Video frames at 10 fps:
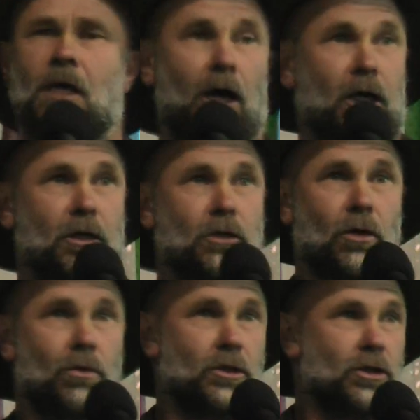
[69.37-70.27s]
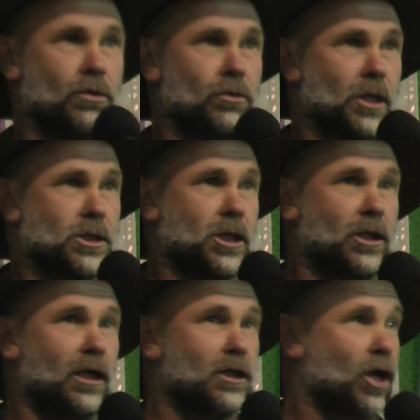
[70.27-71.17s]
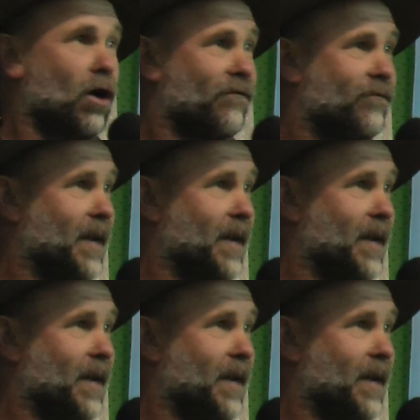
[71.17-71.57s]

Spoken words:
I'll go and do the Sydney toff